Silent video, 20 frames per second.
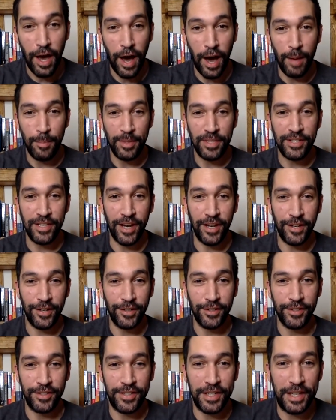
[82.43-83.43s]

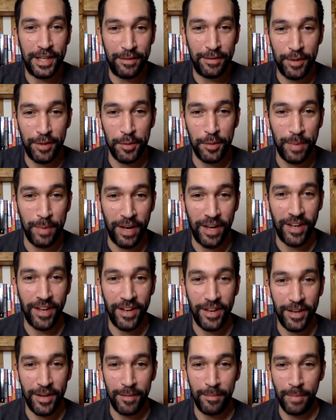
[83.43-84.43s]
entitled to give you
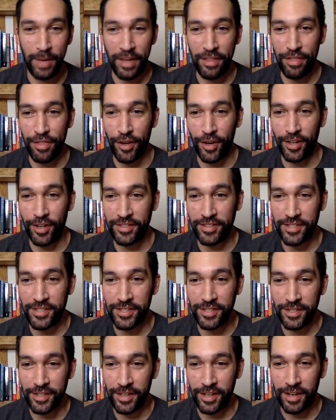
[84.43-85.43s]
my
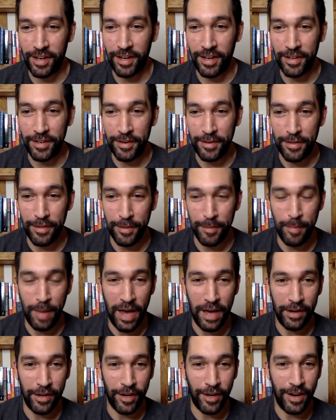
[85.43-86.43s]
thoughts on the
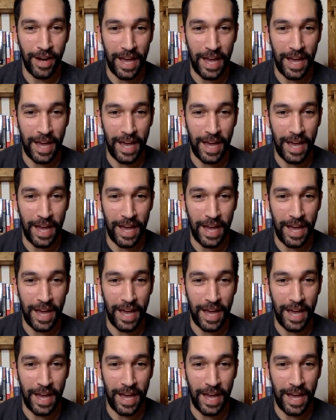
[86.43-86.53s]
matter,